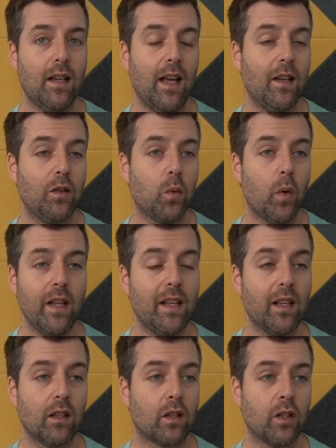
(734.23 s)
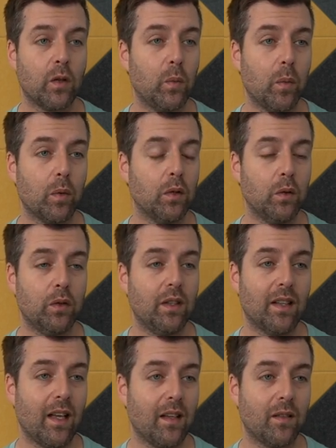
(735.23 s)
At 20 kilohertz, we were losing
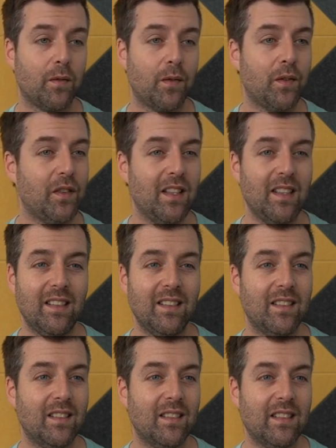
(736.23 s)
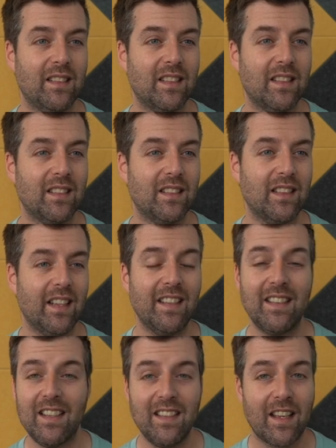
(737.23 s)
like 15 to
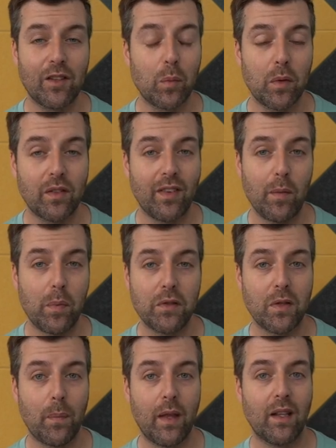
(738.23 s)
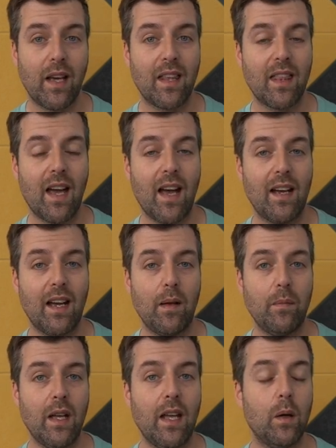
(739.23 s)
18 decibels of output, something like that.
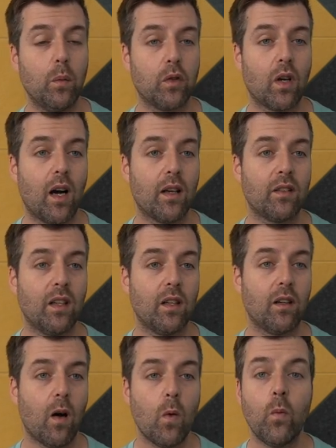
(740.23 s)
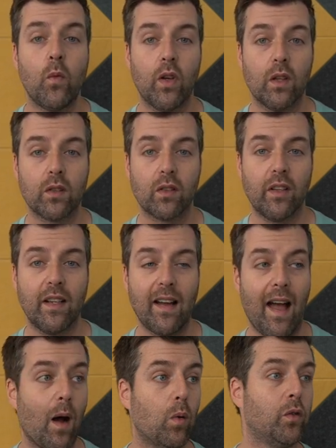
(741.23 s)
And it was causing comb filtering
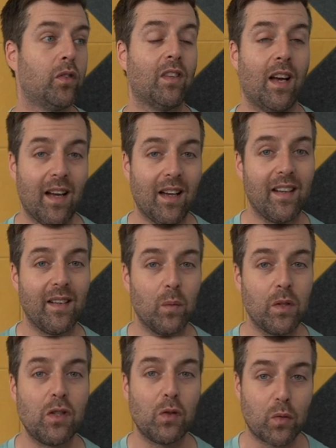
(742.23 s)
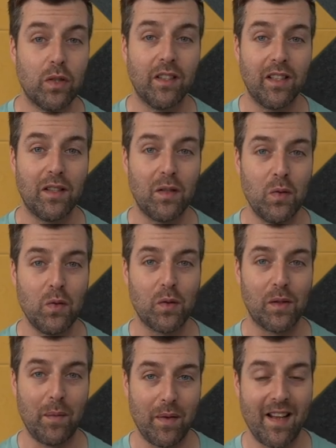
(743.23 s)
outside, which is really
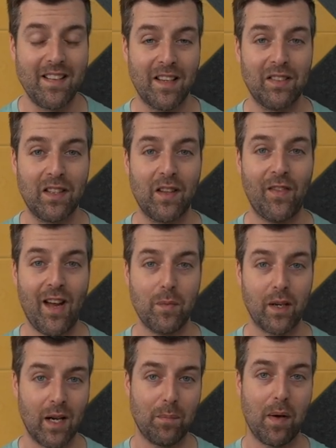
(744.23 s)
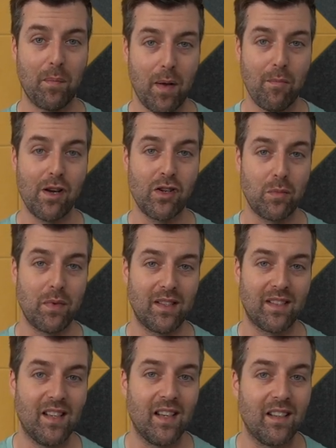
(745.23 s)
unusual. I mean, I tested the fabric up on my measurement
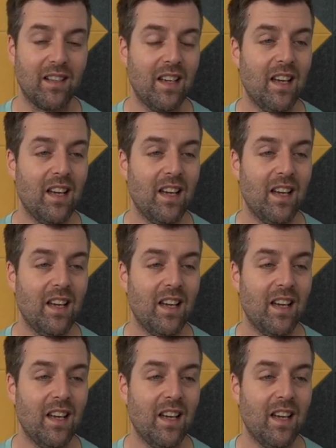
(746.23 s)
stand.